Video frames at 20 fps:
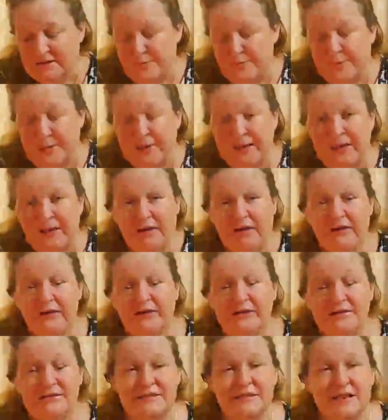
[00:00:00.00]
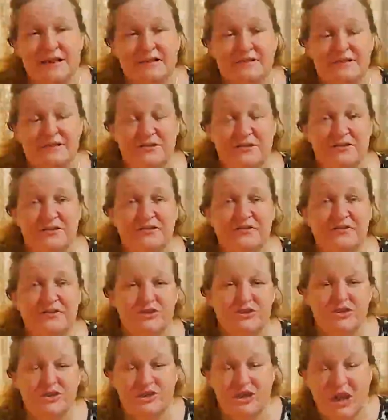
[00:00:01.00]
peacock is asking you to
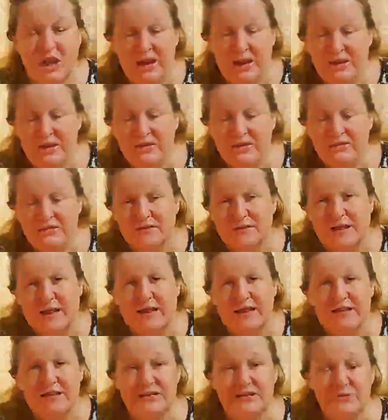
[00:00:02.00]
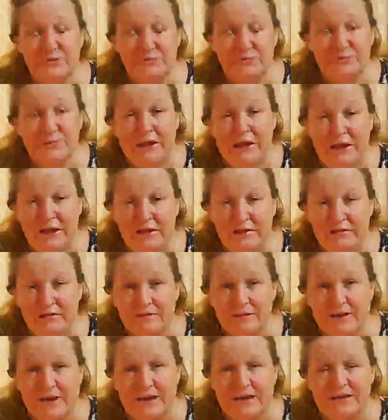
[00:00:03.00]
shine your light, to be the
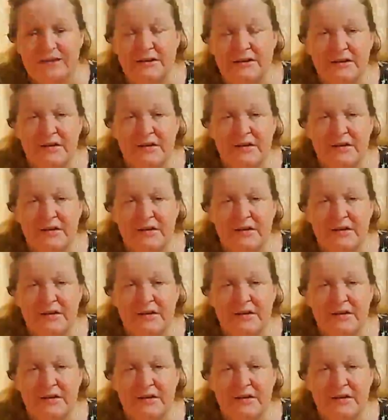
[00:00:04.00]
light,